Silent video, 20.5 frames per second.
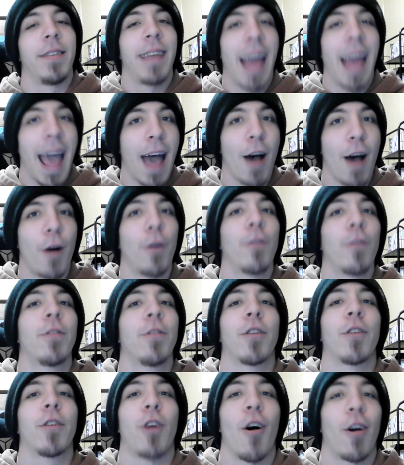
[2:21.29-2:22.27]
Now,
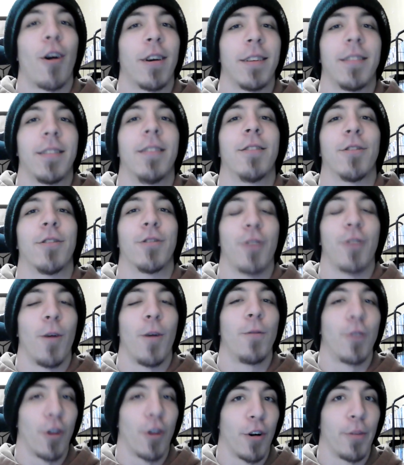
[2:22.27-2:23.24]
their carcasses are
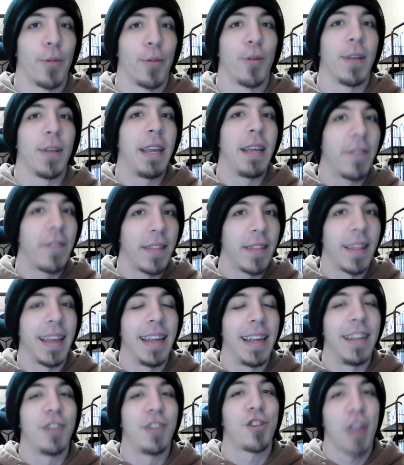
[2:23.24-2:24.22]
so durable, even the
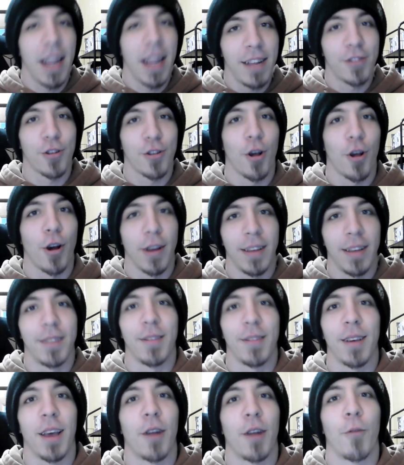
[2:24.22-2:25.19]
heat chainsaw
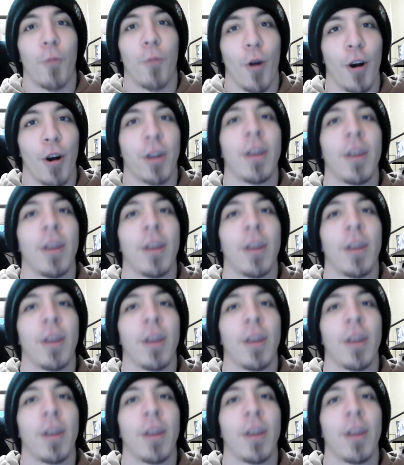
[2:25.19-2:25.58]
isn't going to work,